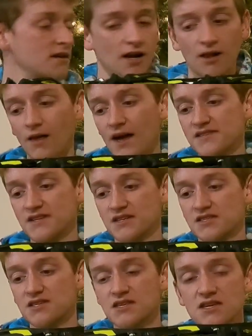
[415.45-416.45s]
classic
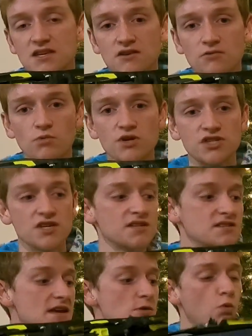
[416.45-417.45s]
ski, which
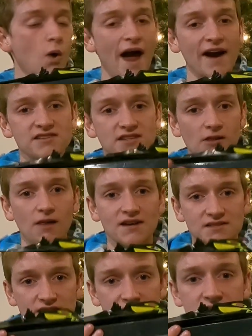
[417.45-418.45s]
is a wax
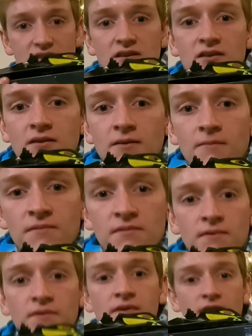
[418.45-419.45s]
classic ski.
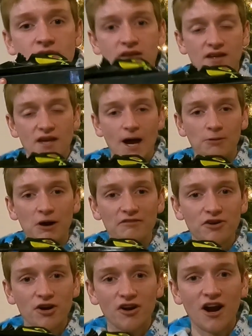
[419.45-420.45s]

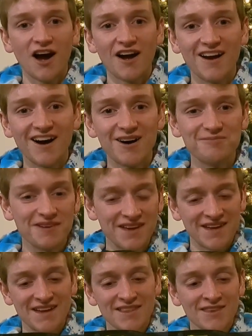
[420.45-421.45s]
However,
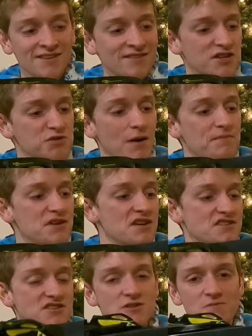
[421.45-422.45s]
this might be a
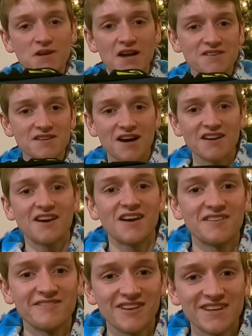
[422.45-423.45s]
stupid idea, I
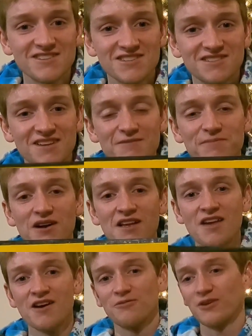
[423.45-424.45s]
kind of like just did it, but
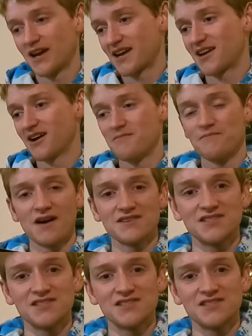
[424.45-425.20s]
when I cut my